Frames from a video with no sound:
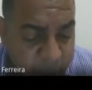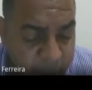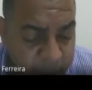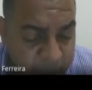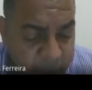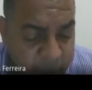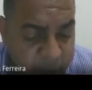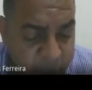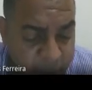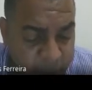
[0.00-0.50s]

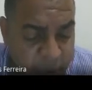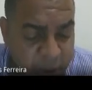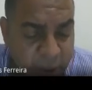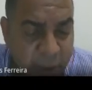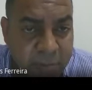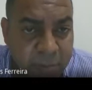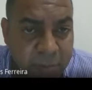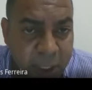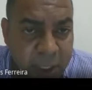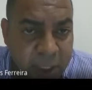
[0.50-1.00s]
need to
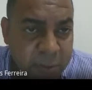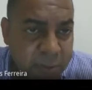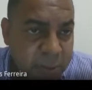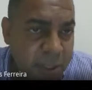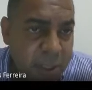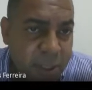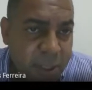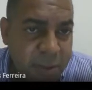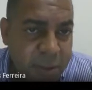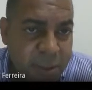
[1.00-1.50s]
say much
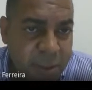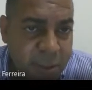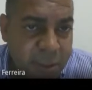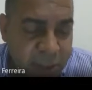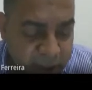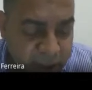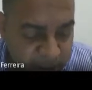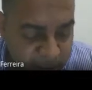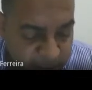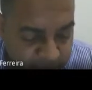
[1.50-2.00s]
because
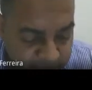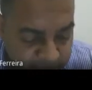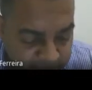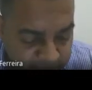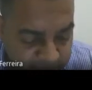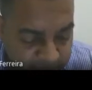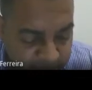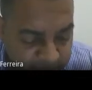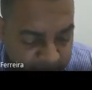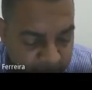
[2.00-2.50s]
this is
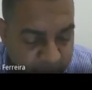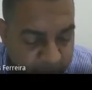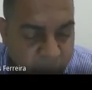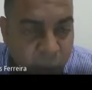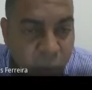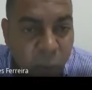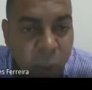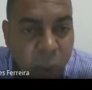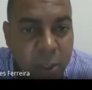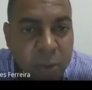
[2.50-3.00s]

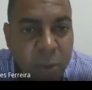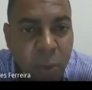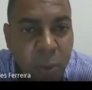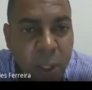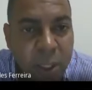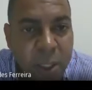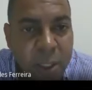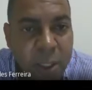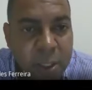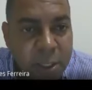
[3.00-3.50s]
what we
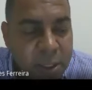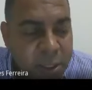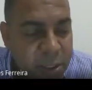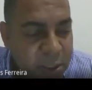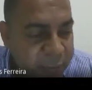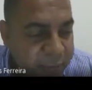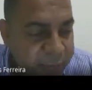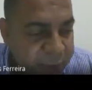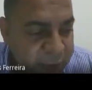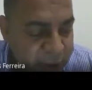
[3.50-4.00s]
learn
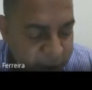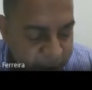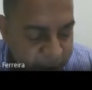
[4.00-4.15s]
in physics